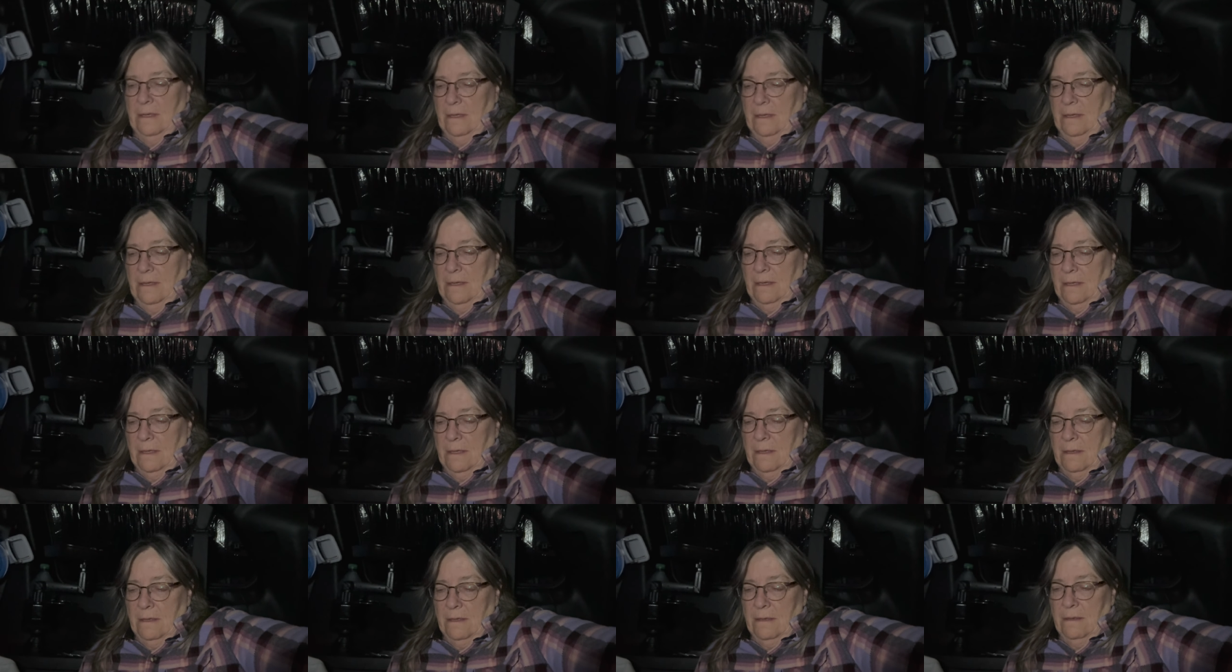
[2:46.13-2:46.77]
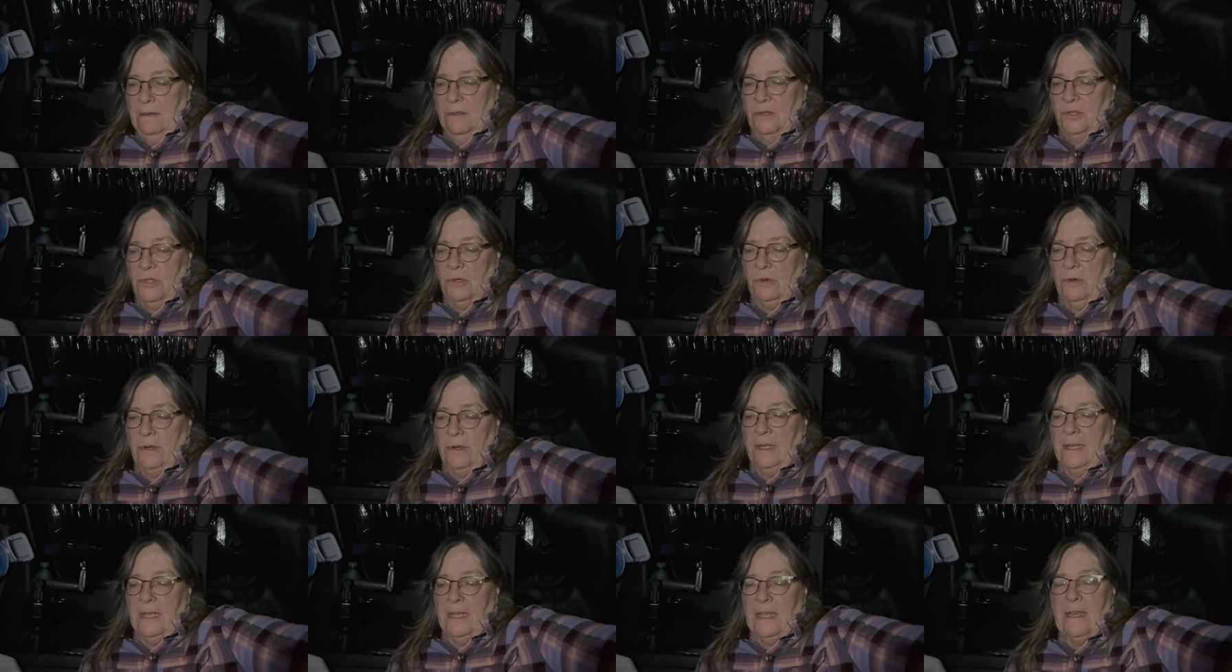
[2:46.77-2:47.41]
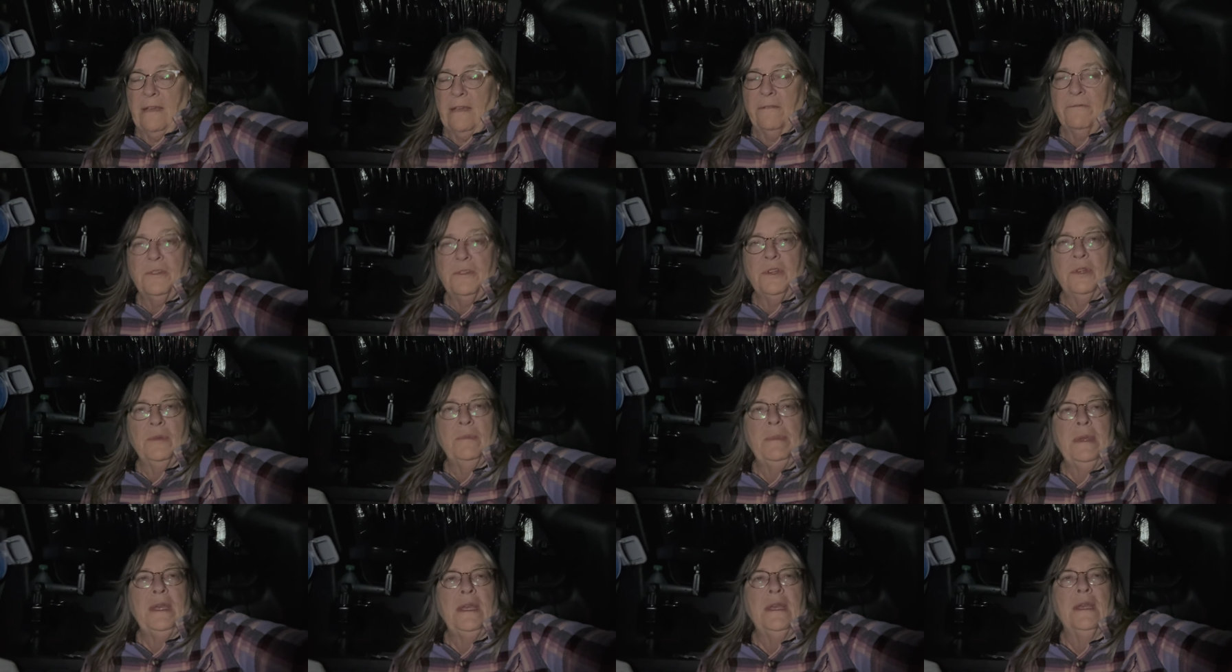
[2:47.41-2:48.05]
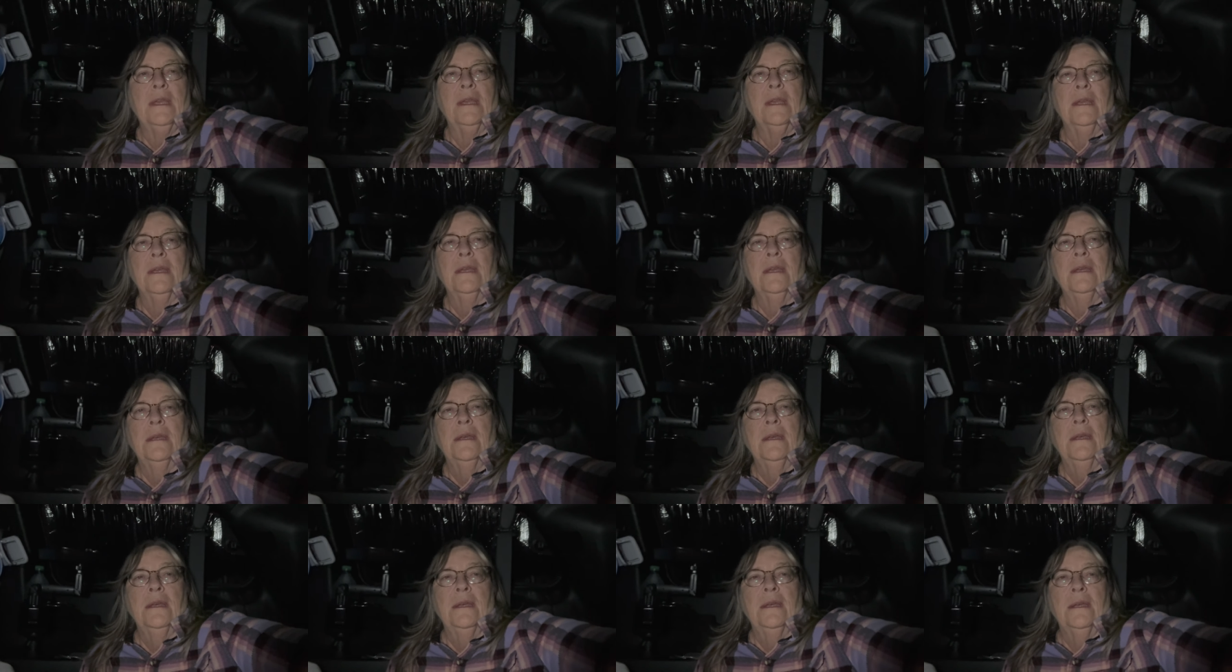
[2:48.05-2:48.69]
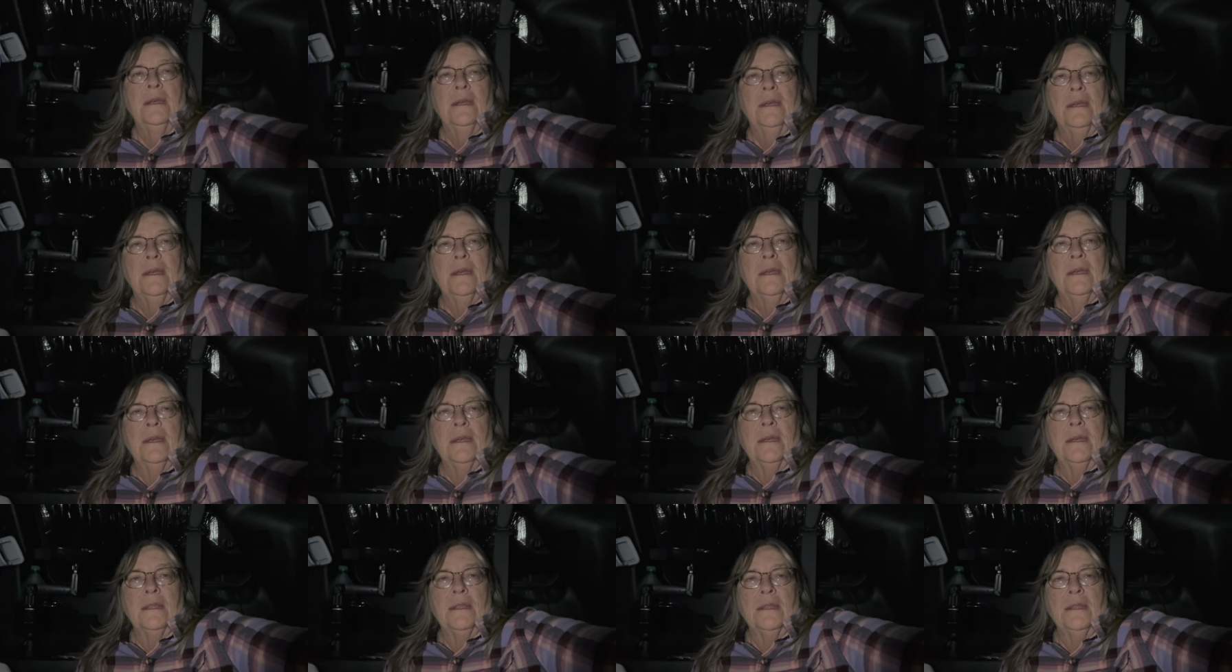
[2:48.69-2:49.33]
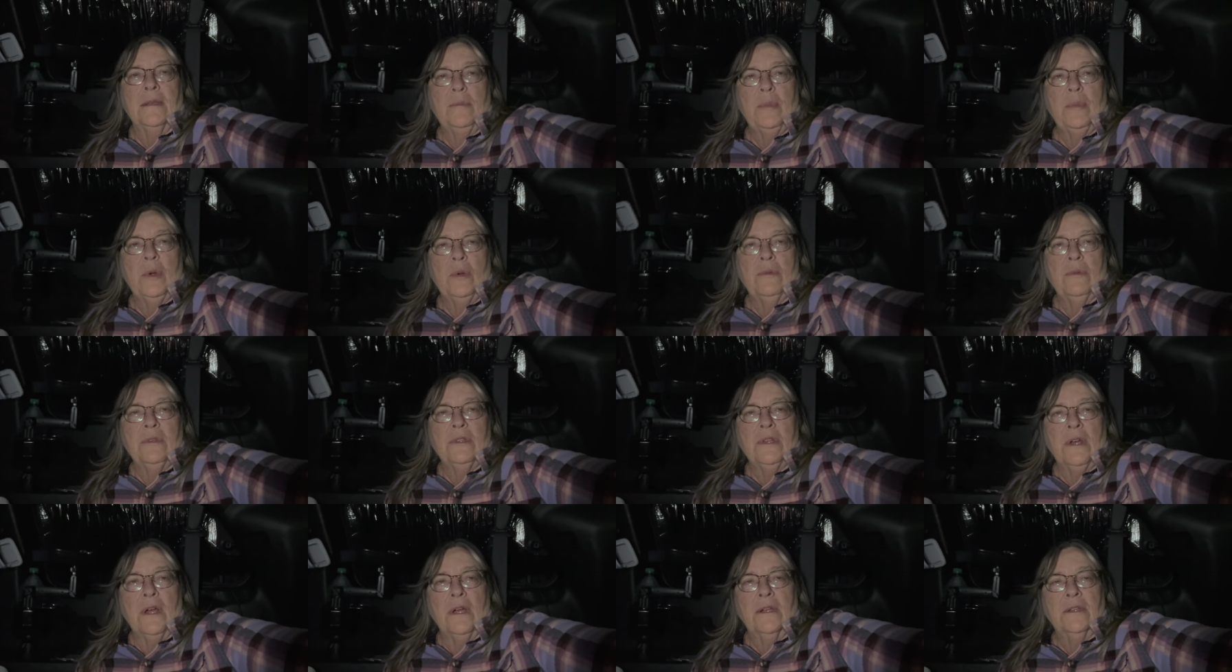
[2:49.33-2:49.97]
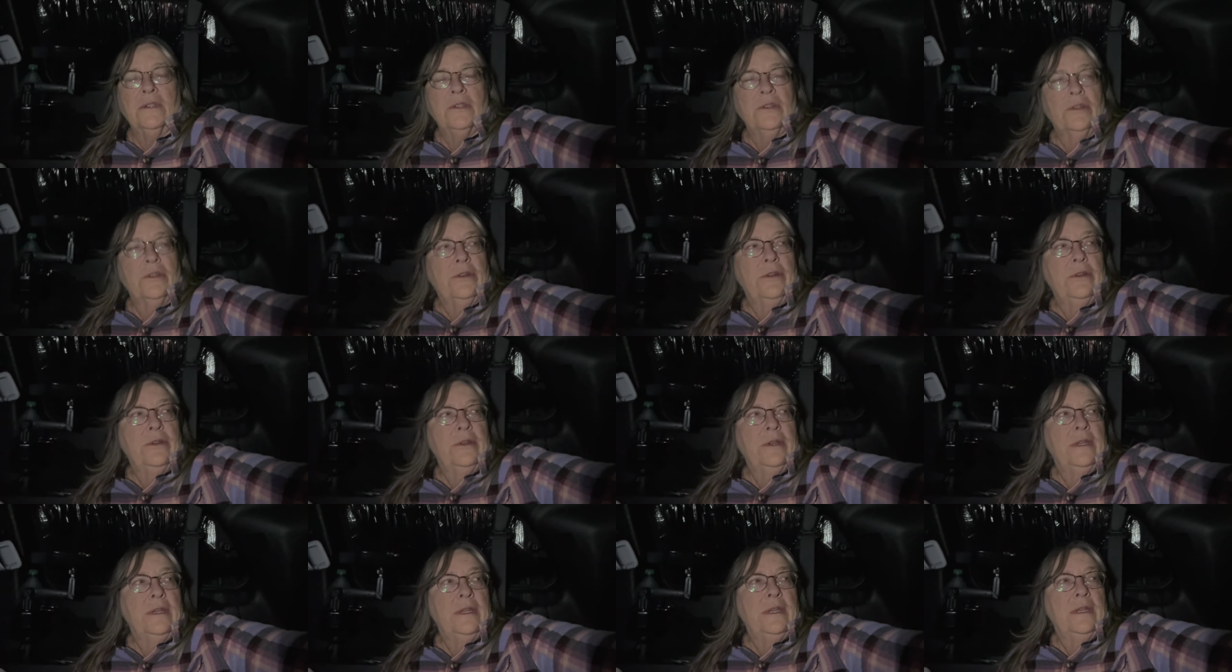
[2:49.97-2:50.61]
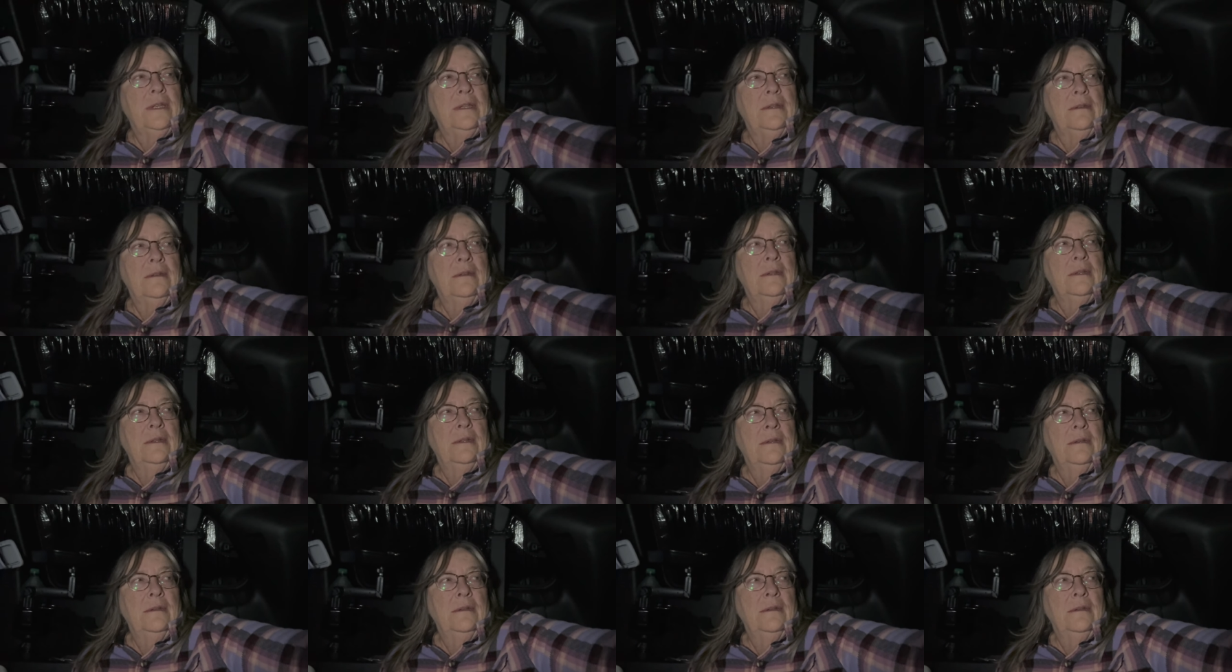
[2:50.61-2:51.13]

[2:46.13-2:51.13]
uh, shortly after being at the bone doctor in